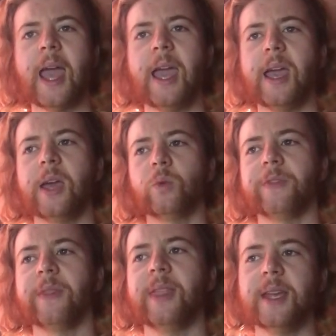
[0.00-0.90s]
And
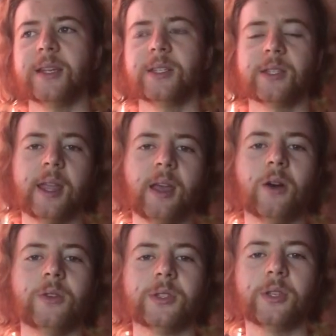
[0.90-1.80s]
with this, they
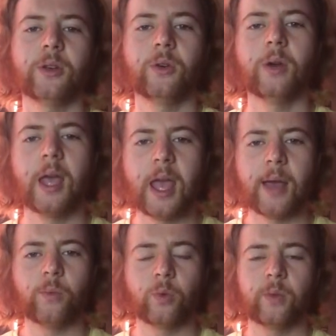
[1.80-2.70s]
also,
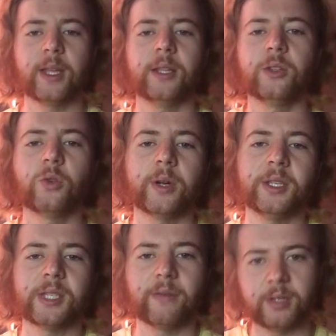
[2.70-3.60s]
in
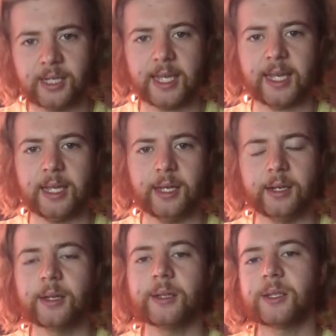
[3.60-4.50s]

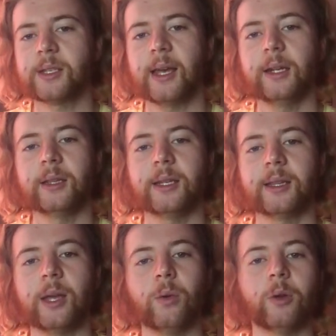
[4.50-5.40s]
2017, decided
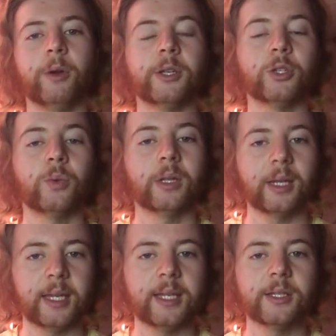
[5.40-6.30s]
that they were going to
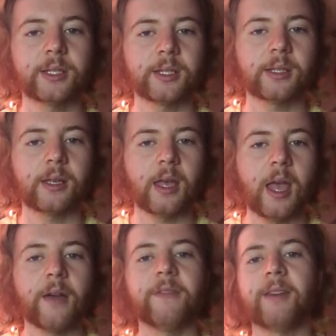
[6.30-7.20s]
release
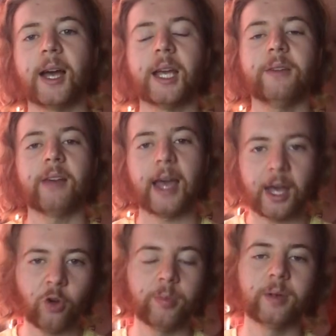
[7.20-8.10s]
5
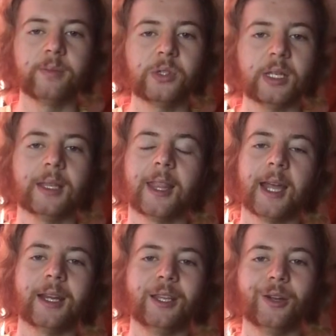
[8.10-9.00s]
albums in
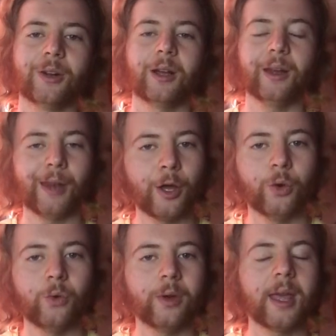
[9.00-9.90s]
that year
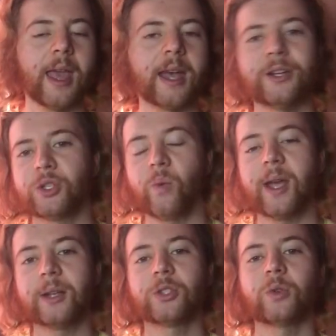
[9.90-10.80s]
alone as a
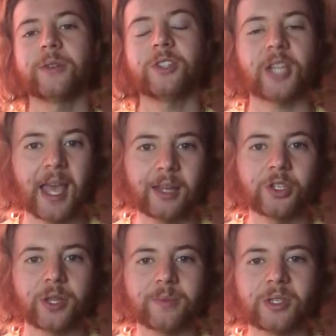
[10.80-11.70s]
way to sort of
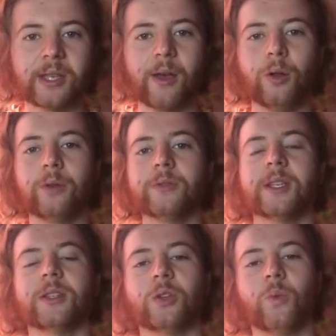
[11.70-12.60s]
challenge
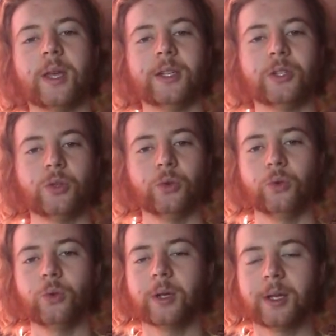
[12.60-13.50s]
themselves, as a way
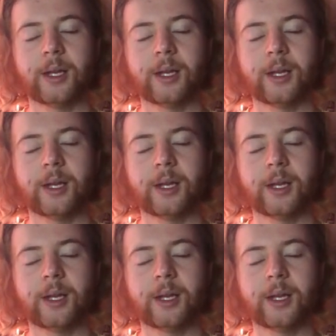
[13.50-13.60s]
to